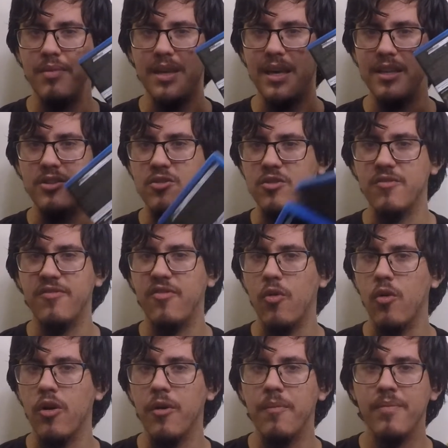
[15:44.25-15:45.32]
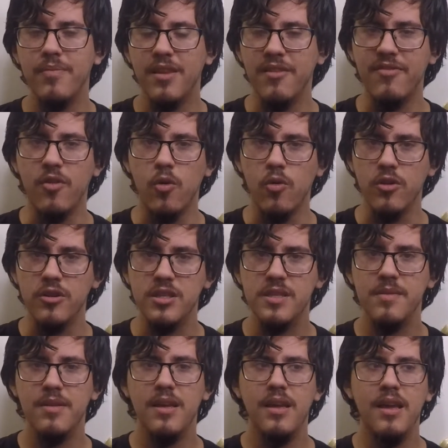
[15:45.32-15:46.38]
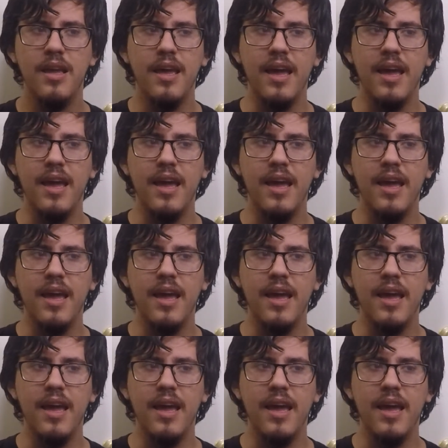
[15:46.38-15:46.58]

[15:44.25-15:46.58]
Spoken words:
want to be entered for, of course.